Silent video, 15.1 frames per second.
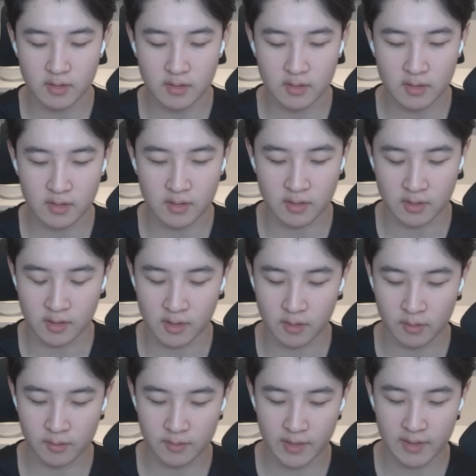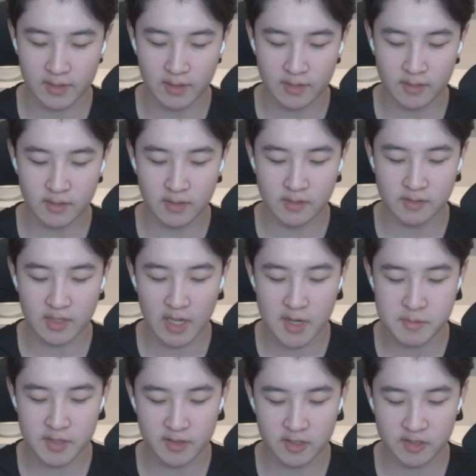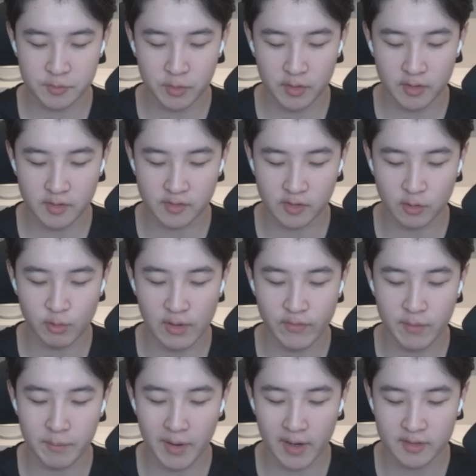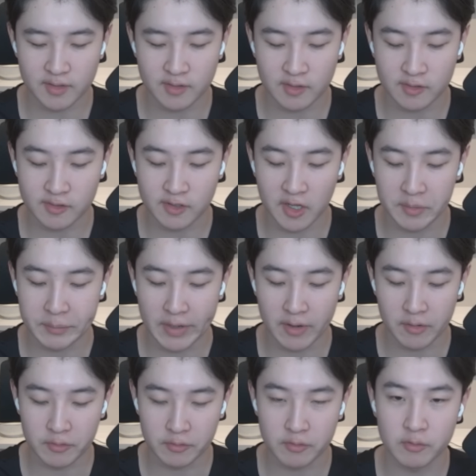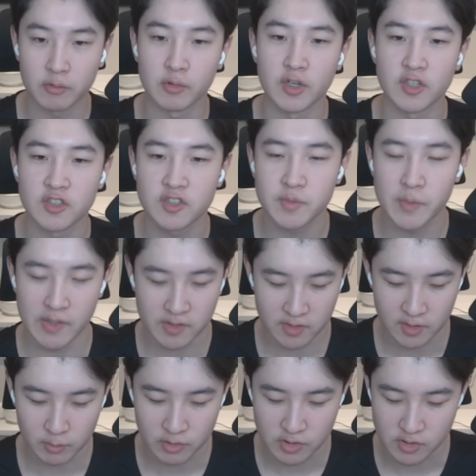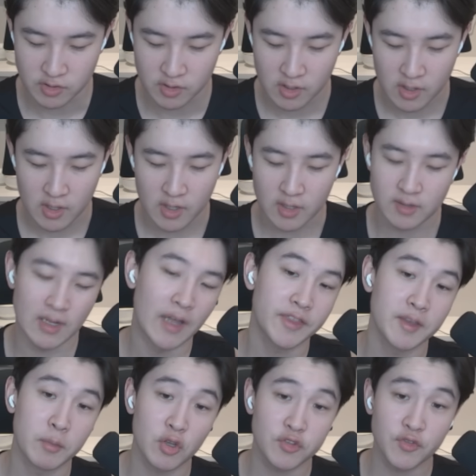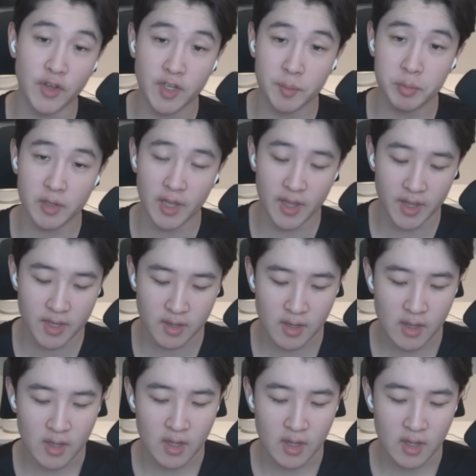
I don't know. Like these games at this point is like whoever maxes his comp out wins basically, which is not the most fun to play.